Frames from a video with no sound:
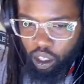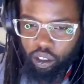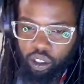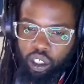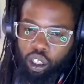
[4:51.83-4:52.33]

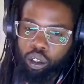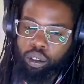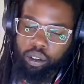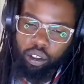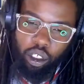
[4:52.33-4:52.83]
So,
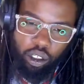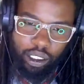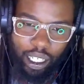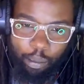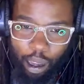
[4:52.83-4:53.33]
you know,
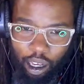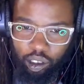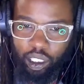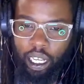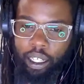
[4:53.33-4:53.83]
today,
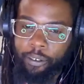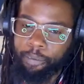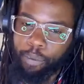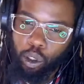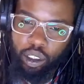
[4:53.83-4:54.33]
Myes Jack,
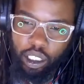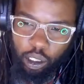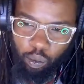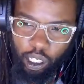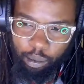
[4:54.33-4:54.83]
first
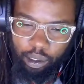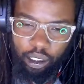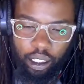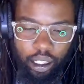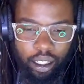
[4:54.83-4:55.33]
team reps.
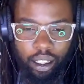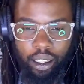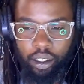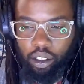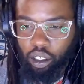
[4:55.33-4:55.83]

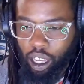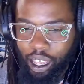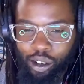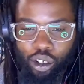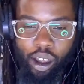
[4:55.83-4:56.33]
You know, I
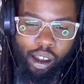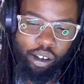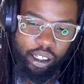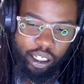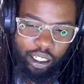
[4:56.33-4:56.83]
don't know how
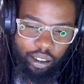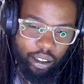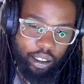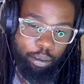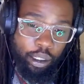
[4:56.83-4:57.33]
good he
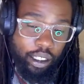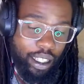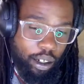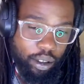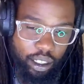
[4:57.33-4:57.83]
looks because
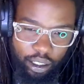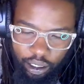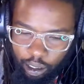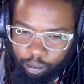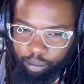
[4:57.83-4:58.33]
I don't see
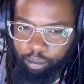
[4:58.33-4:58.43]
tape.